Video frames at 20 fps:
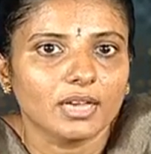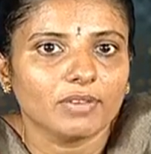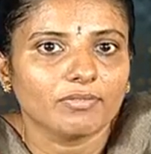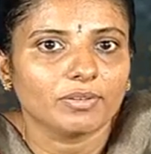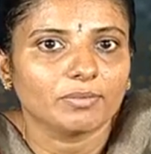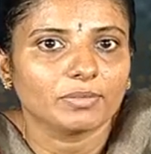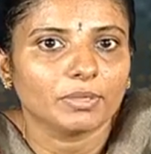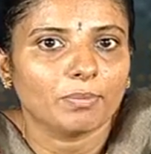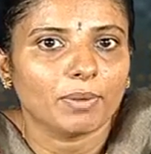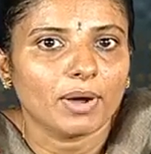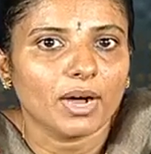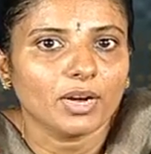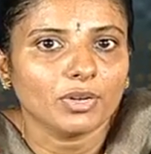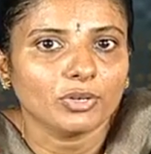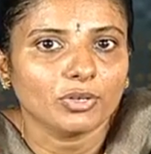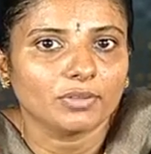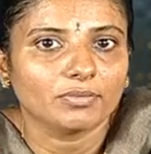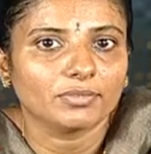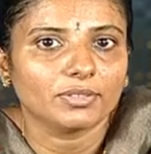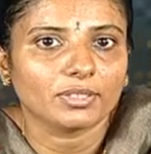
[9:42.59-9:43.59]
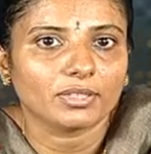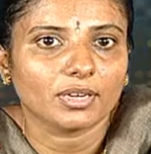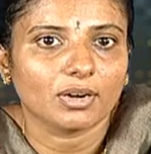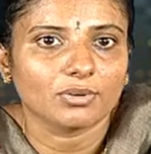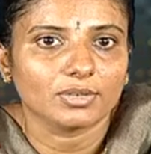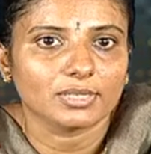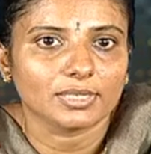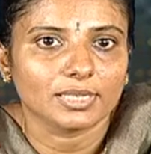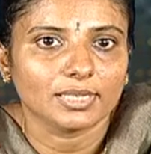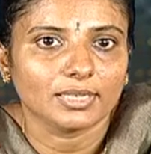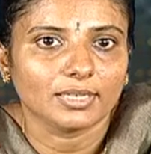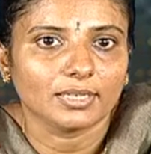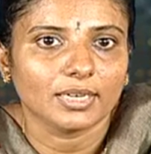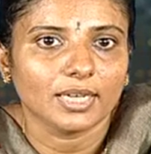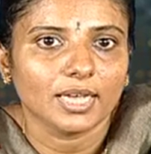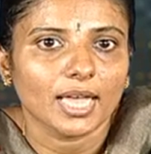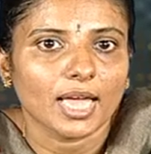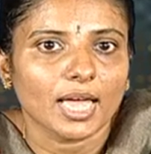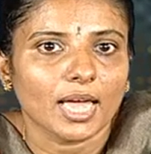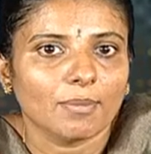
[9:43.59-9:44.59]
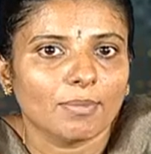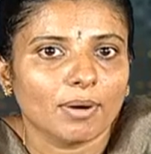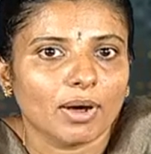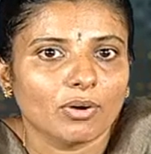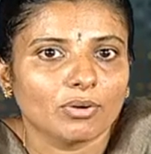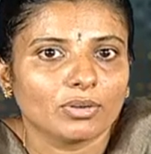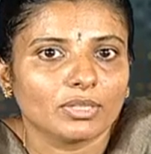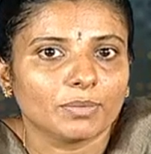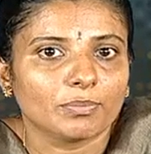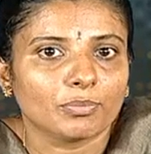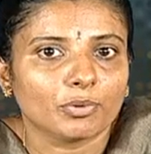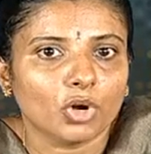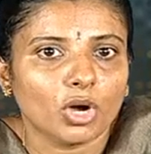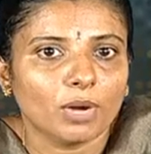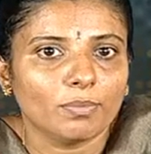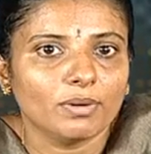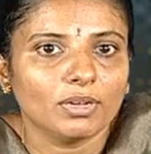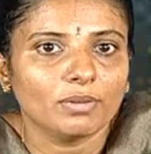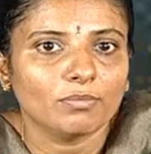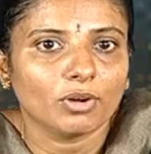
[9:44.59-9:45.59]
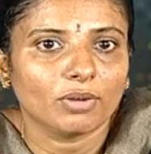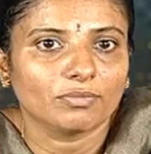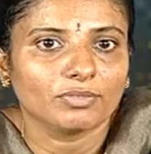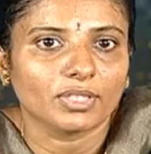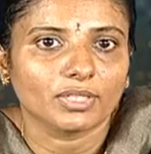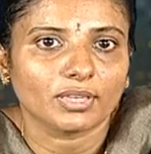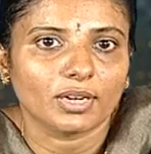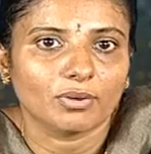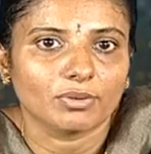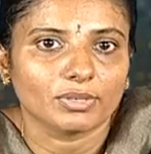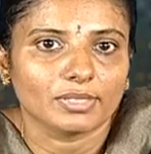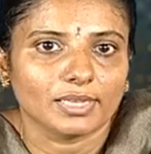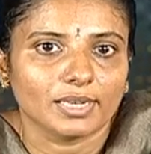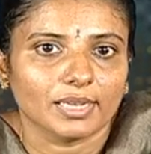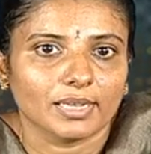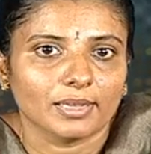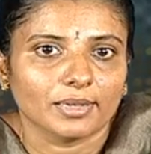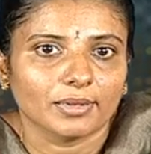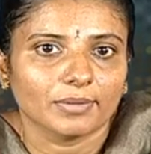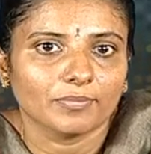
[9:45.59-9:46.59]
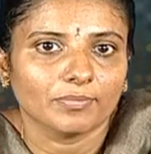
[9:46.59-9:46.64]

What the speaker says: from the part of the counselor about the problem of the counselee.